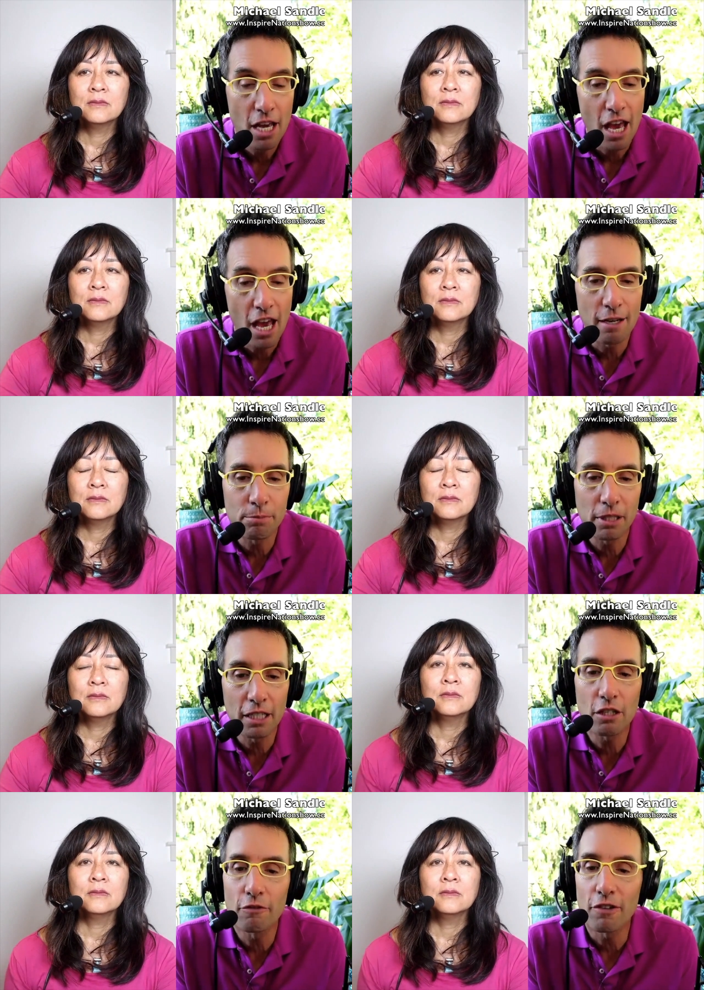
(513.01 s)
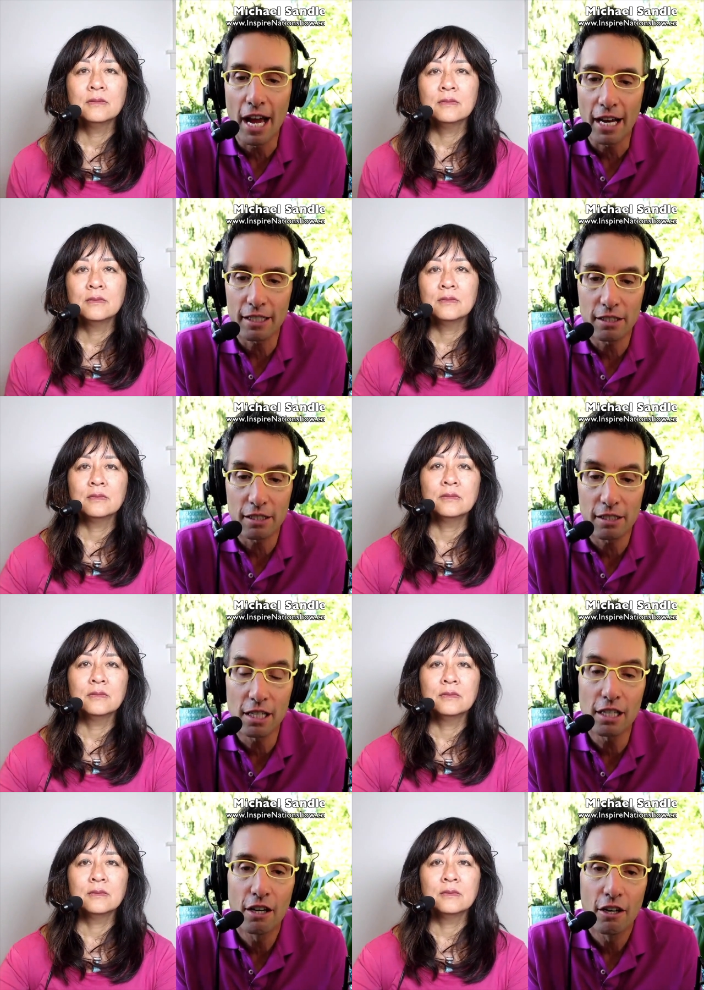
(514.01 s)
Speaker 1: and a place of
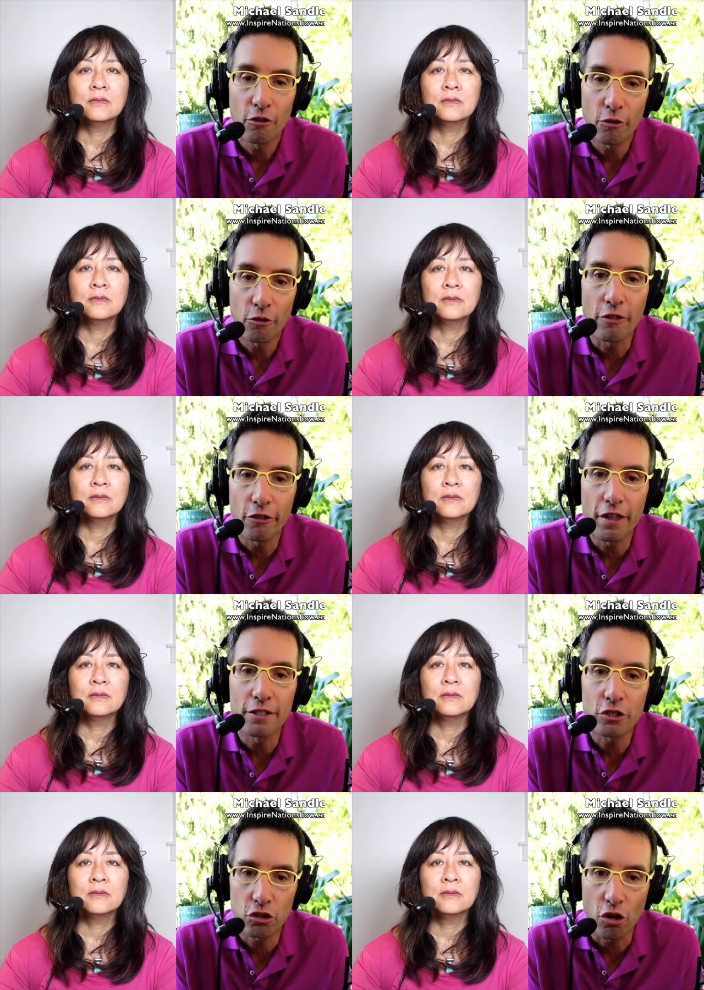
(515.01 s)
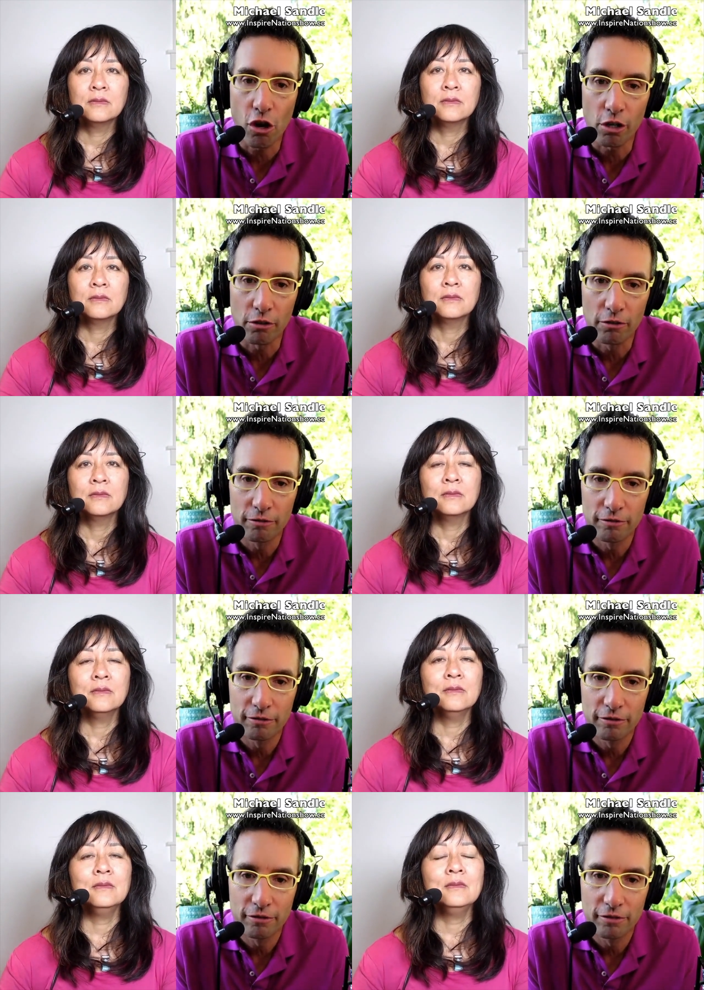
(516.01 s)
ecstasy rather than sorrow.
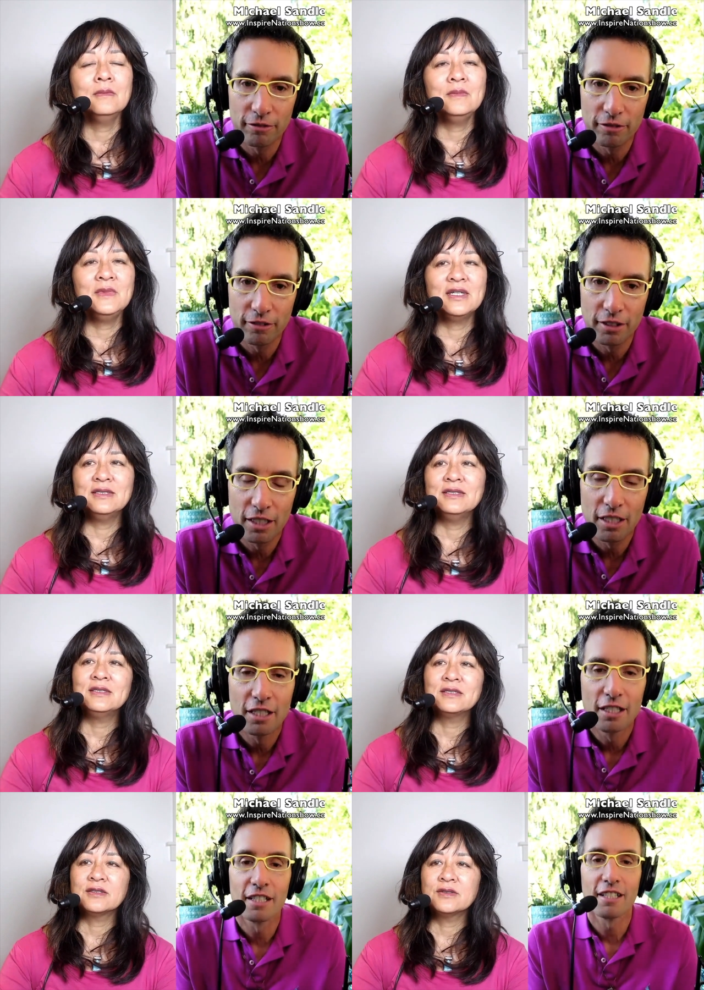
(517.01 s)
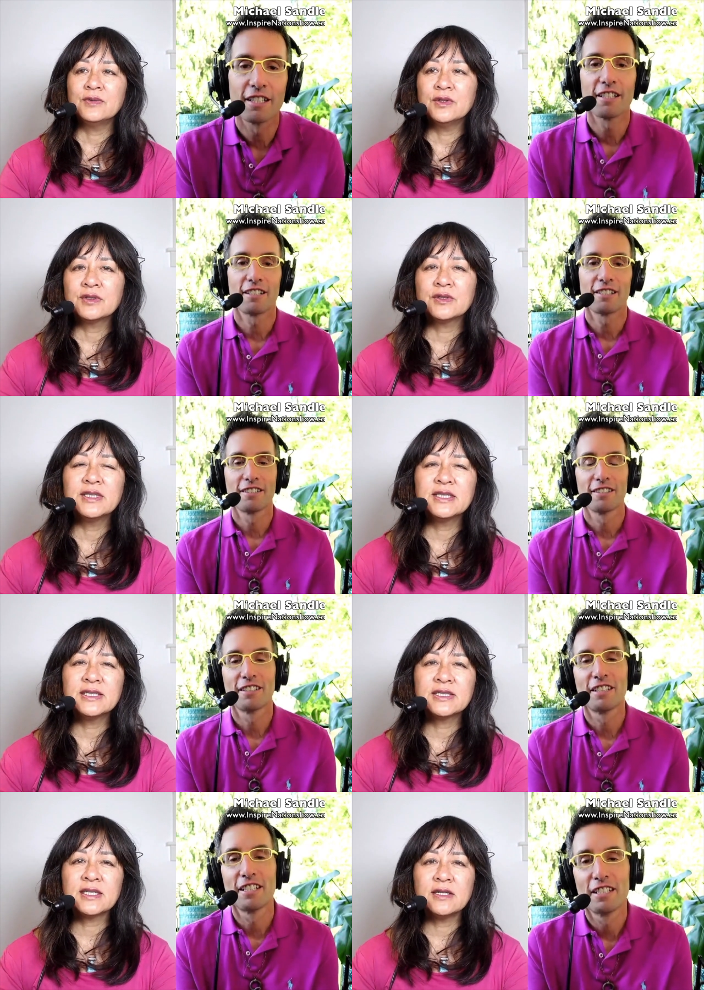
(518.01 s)
Speaker 2: Mm, nice. So, so this
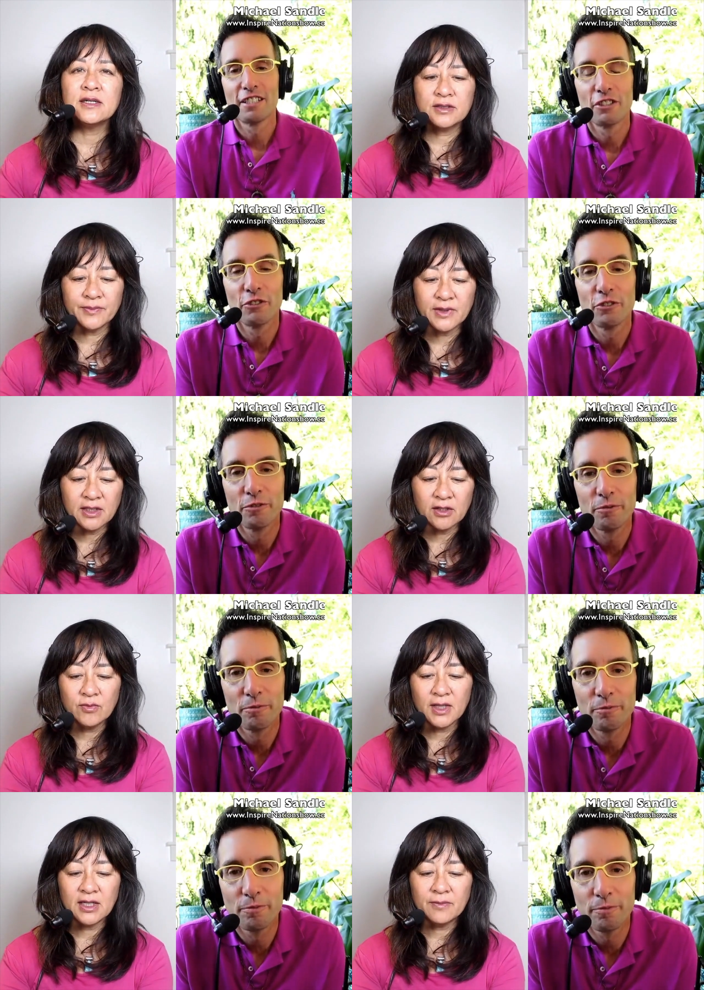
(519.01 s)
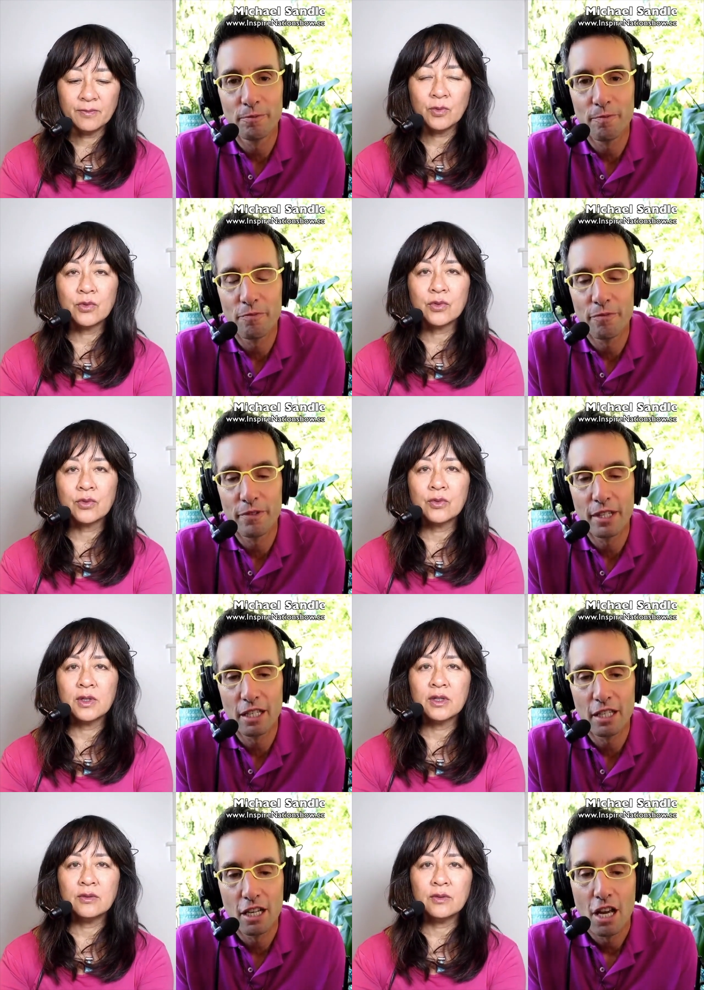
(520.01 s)
is uh, something that you made up, or
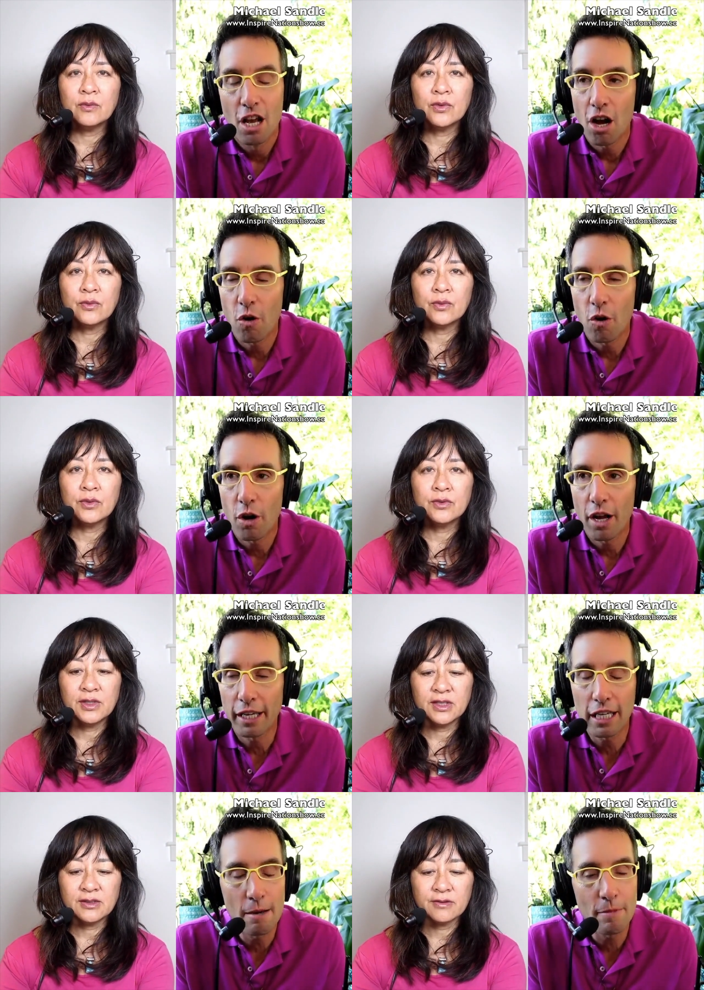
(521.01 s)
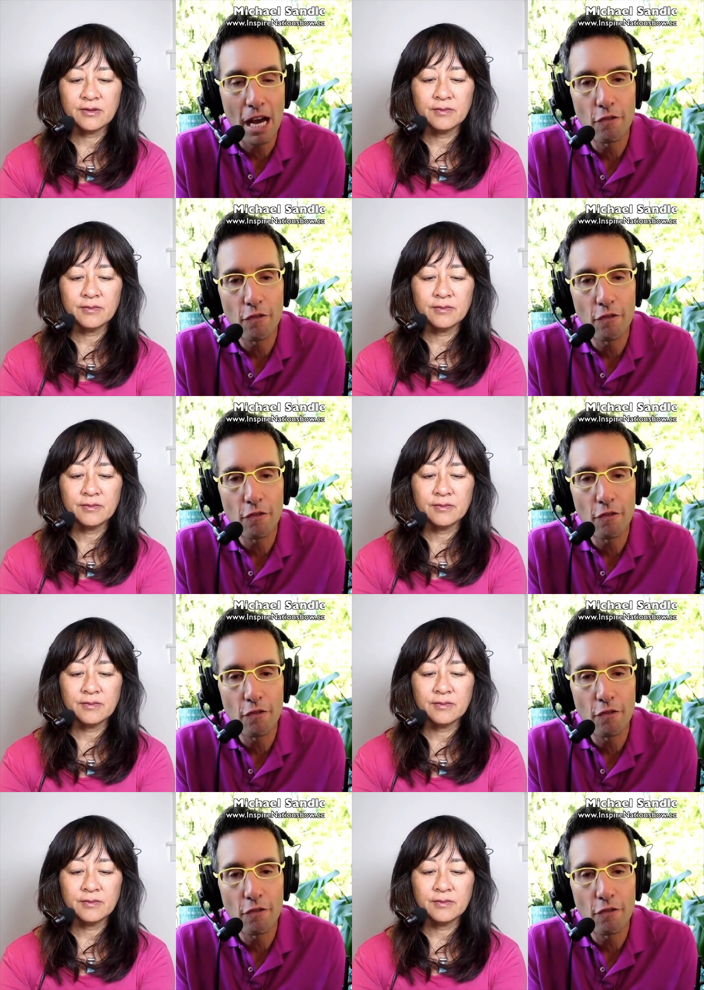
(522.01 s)
where, where did you it came out of